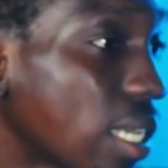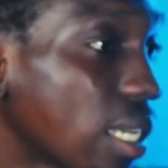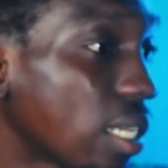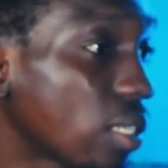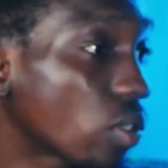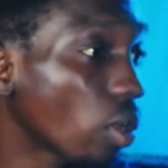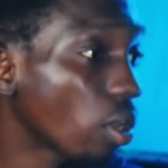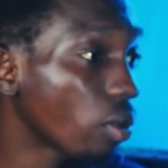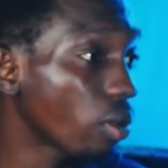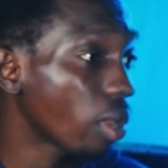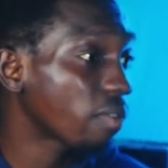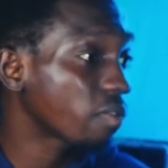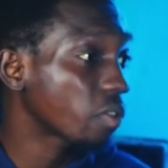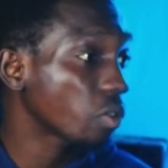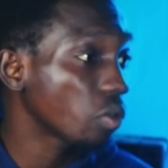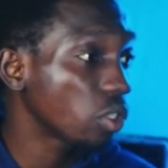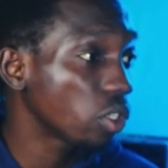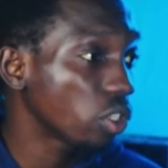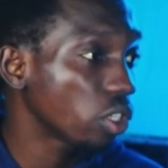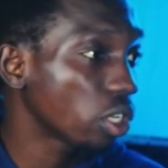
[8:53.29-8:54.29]
case, all you have
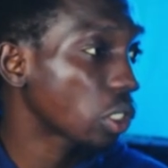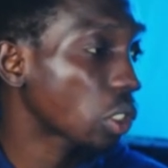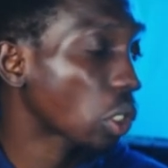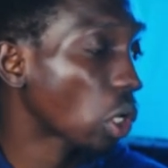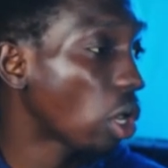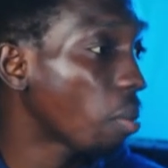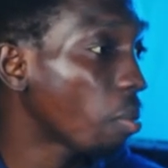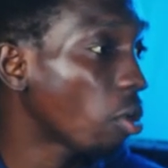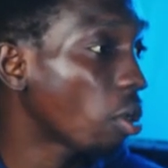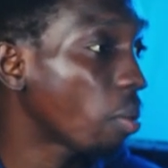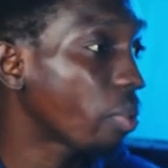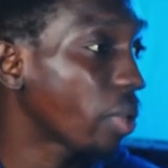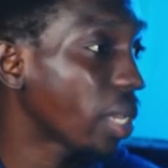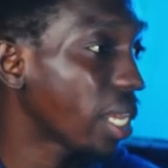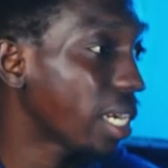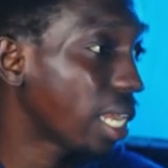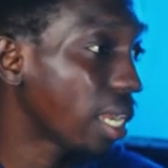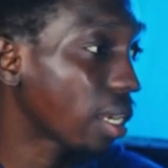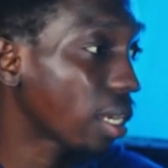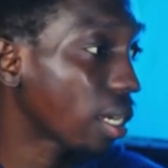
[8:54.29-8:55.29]
to do is just come up
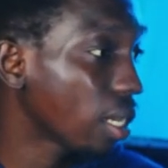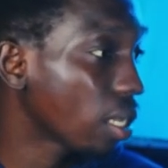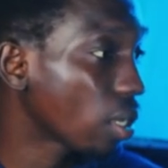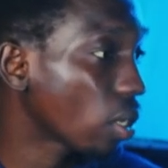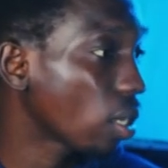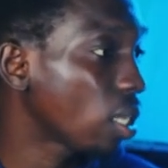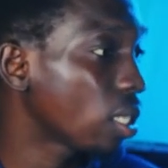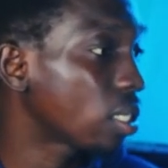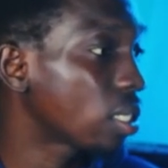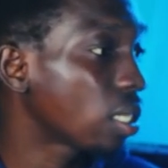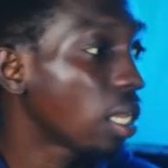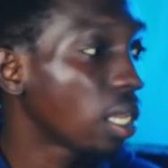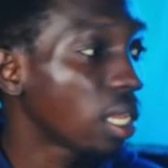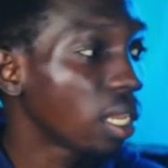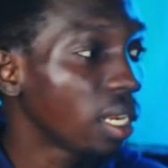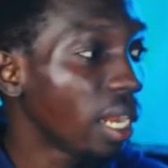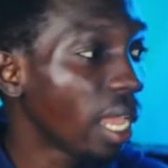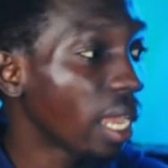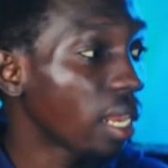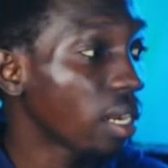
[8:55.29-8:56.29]
here, then click it.
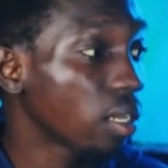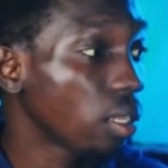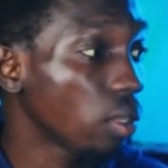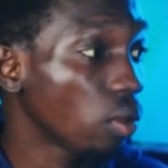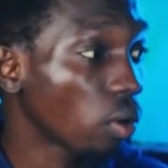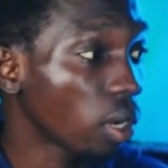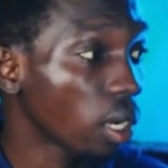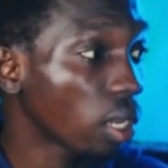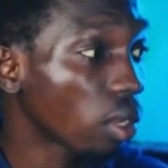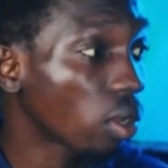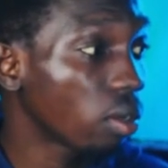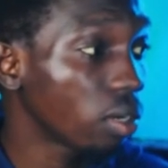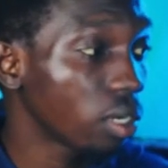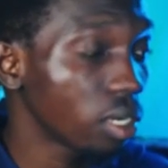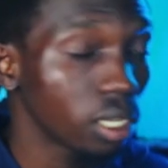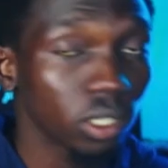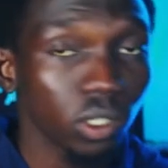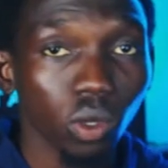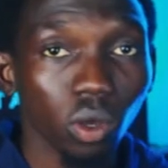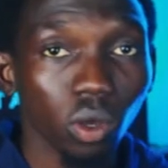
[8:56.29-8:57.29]
Then you click on this